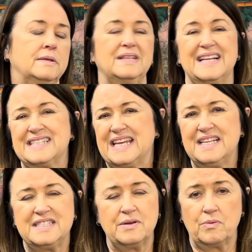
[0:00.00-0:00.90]
lots of
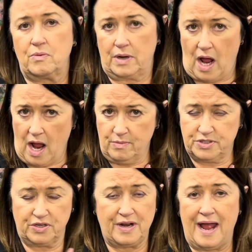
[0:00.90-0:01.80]
kids that when I
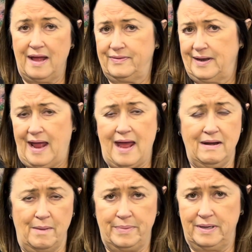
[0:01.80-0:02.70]
was young that had
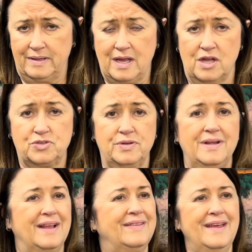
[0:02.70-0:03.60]
not been in the country
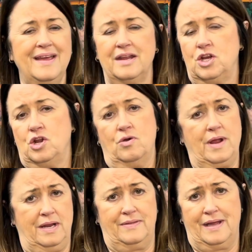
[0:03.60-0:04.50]
I didn't know
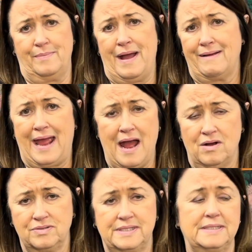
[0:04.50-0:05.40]
anything about
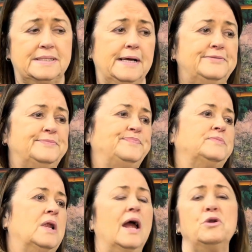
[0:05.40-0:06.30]
cows and stuff.
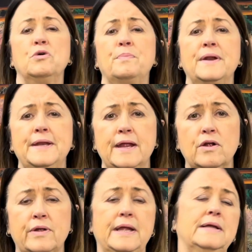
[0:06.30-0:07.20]
I grew up on
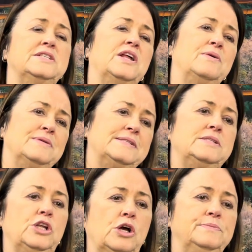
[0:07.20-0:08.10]
dairy until I
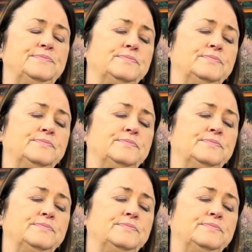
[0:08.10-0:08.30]
was, you know,